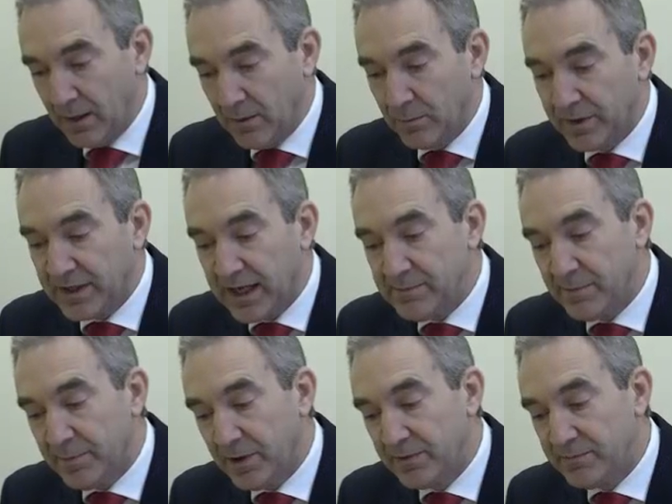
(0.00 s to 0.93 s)
We came
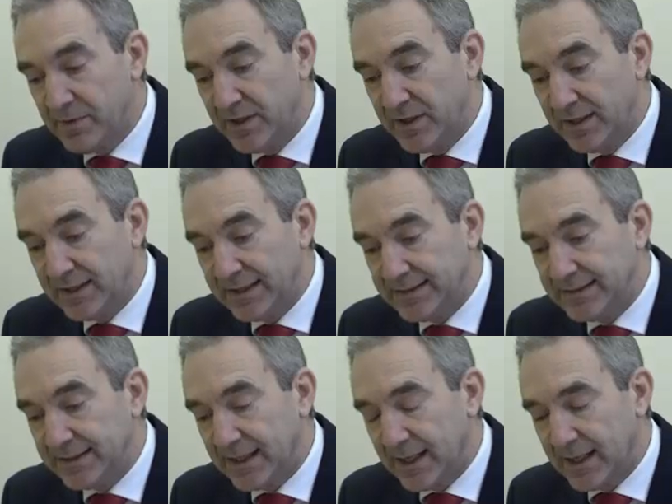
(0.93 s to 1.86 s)
upon
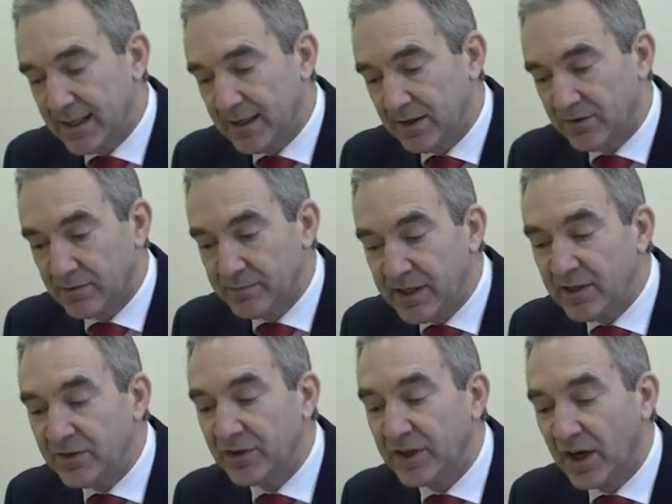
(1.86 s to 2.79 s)
Merlin some
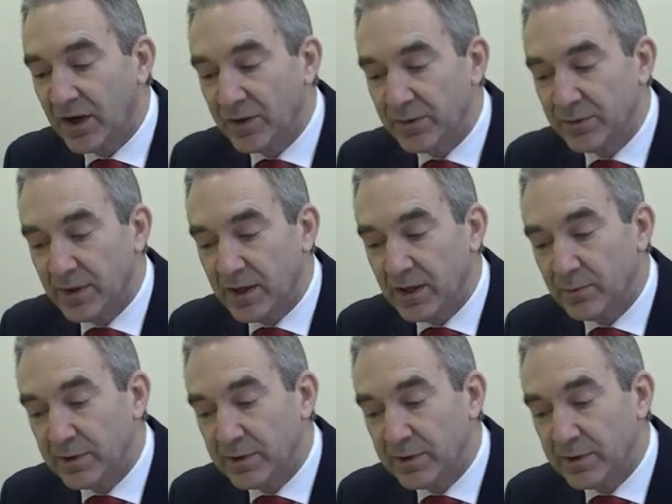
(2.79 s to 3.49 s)
years ago.